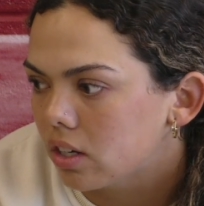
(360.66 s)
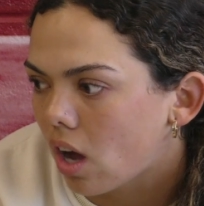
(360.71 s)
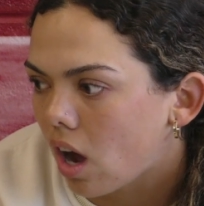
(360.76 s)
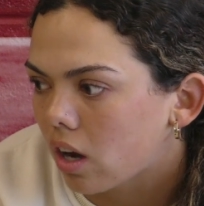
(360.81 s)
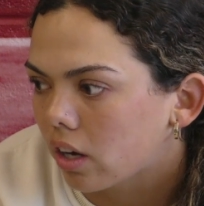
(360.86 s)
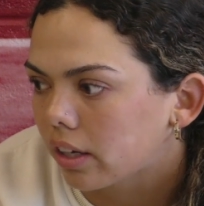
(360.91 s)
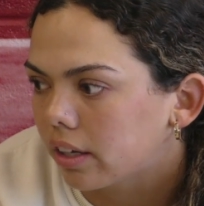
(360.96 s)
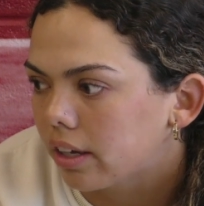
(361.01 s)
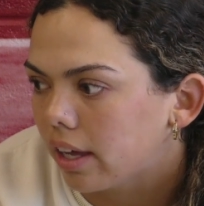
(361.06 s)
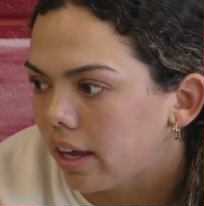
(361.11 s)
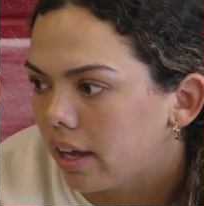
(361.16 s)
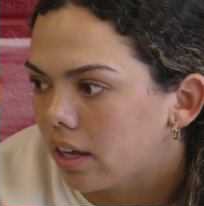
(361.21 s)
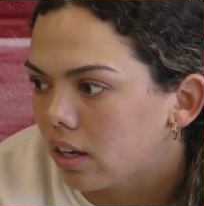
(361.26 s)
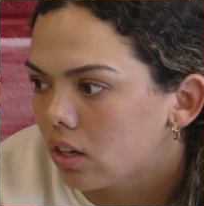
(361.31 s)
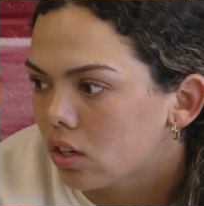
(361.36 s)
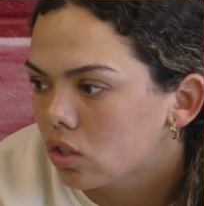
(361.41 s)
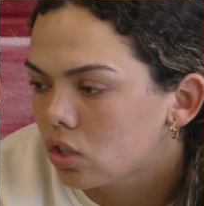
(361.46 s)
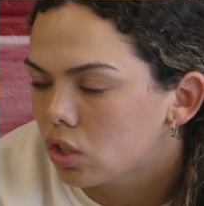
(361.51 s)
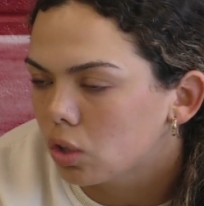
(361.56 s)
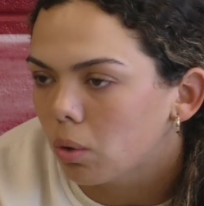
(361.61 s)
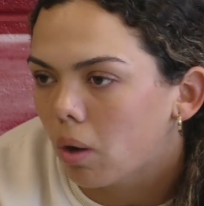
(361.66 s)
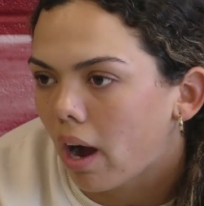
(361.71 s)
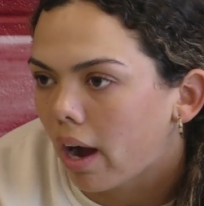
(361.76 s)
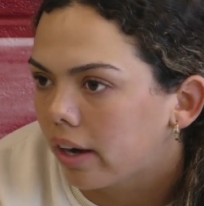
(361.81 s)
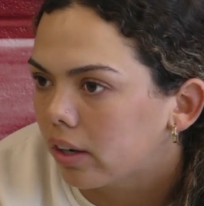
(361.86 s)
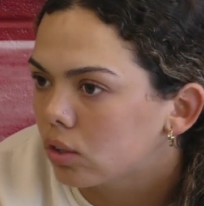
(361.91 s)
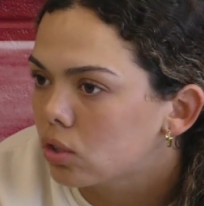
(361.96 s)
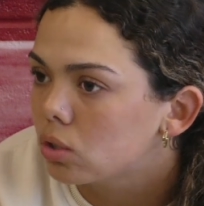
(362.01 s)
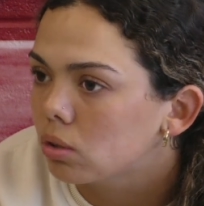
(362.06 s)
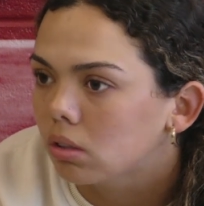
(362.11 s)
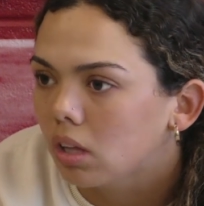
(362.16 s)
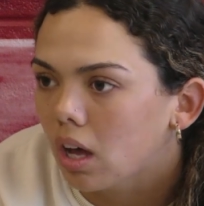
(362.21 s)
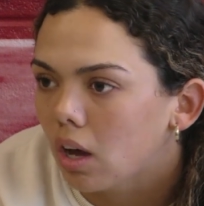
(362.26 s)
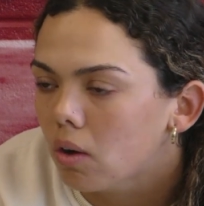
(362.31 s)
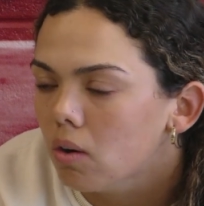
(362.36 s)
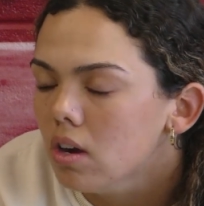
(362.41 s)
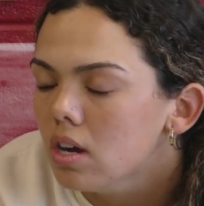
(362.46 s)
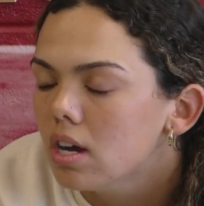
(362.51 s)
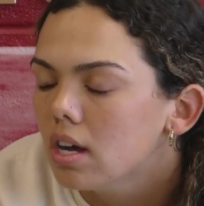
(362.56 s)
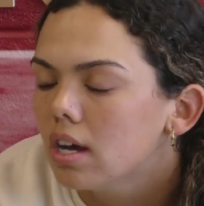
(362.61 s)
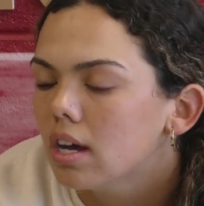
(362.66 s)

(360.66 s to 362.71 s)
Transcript: not get too high or too low.